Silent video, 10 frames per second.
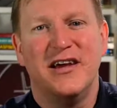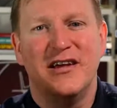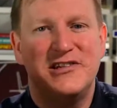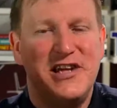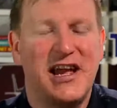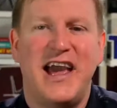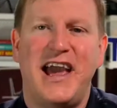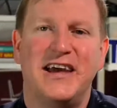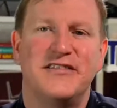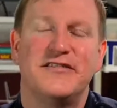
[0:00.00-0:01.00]
Shake
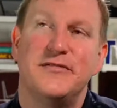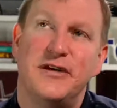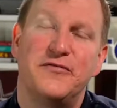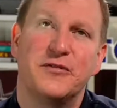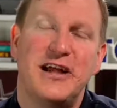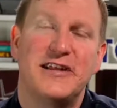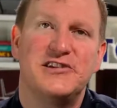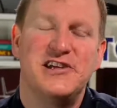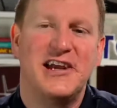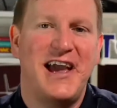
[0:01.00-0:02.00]
hands, if we're allowed to
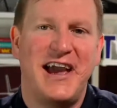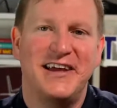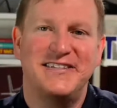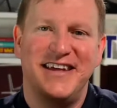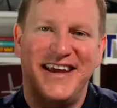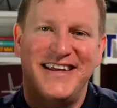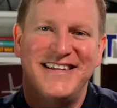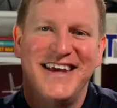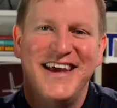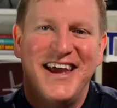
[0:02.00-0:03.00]
shake hands, and
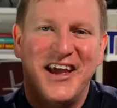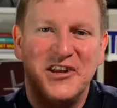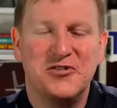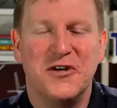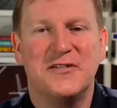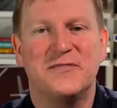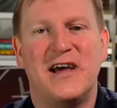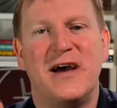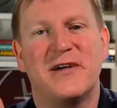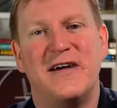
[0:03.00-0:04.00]
enjoy some
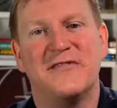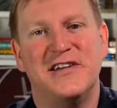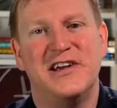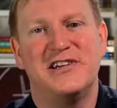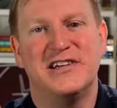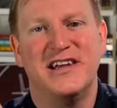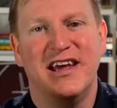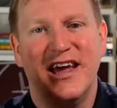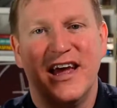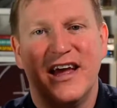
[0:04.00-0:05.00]
time of conversation.
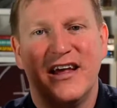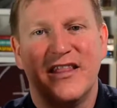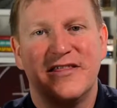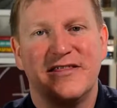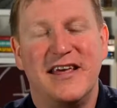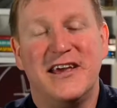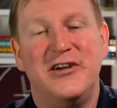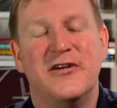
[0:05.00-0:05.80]
Thank you.